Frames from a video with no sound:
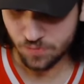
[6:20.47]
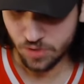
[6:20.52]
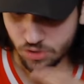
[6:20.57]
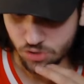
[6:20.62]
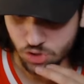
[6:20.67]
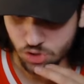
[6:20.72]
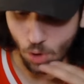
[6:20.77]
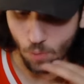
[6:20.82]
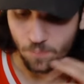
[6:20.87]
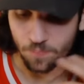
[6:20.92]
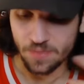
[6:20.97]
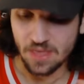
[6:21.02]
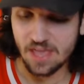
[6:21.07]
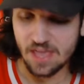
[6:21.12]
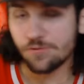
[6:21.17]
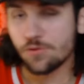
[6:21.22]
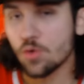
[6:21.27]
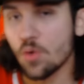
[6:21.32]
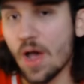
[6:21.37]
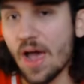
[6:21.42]
So,
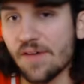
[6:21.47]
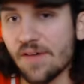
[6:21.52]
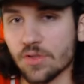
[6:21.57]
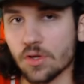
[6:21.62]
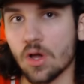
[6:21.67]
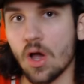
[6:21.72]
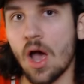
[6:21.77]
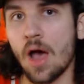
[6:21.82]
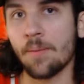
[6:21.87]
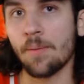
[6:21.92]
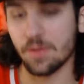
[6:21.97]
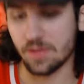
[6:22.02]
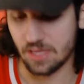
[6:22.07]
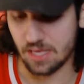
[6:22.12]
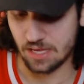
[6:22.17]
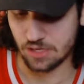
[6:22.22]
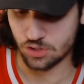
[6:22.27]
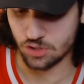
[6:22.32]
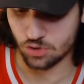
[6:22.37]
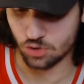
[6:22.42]
if you have the Goblin
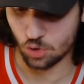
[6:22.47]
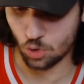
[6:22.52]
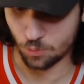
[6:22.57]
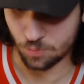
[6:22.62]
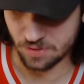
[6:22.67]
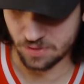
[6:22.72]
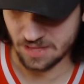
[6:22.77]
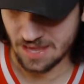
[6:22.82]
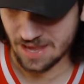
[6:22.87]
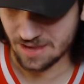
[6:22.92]
Cage in your opening